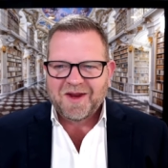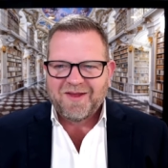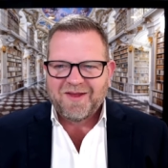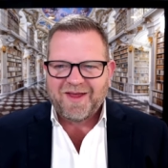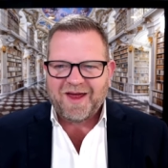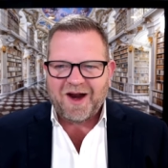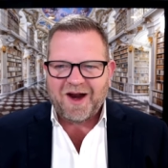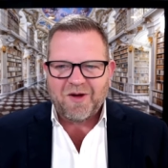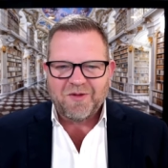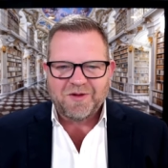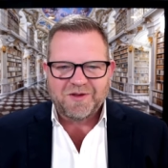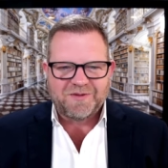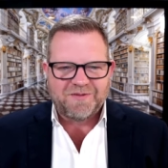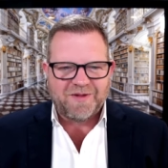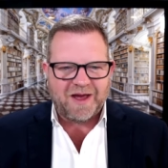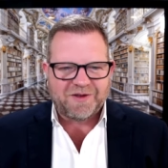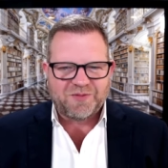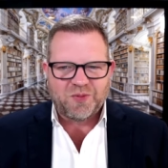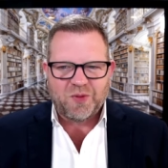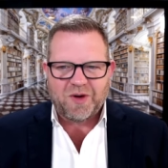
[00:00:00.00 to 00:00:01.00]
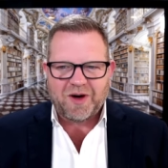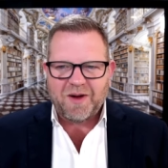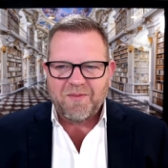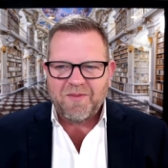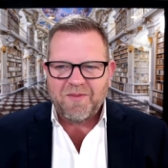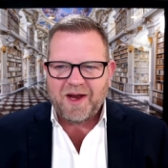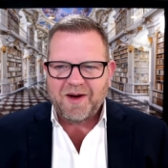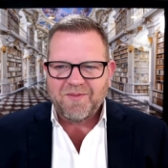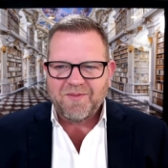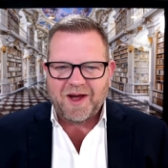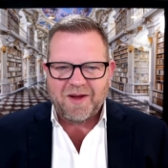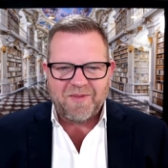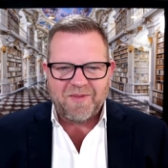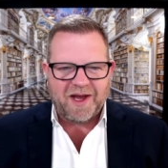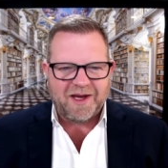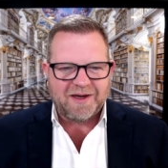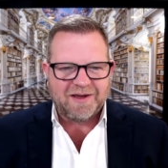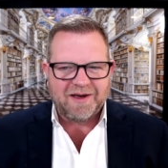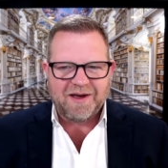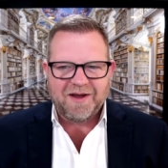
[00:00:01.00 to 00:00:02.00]
that I was that's where I made my
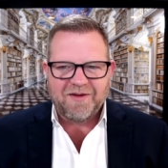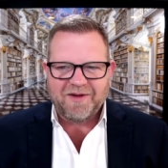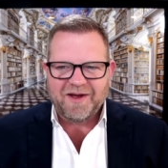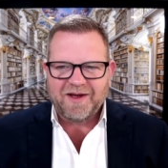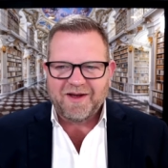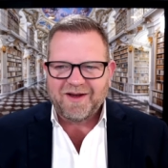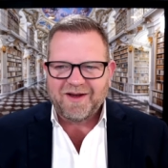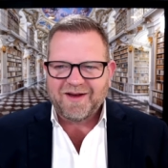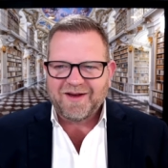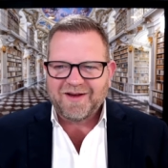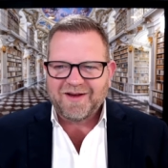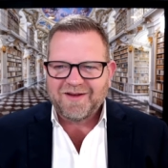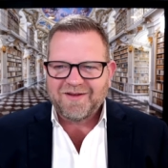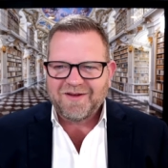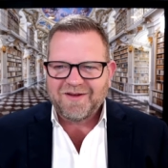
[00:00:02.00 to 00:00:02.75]
main living.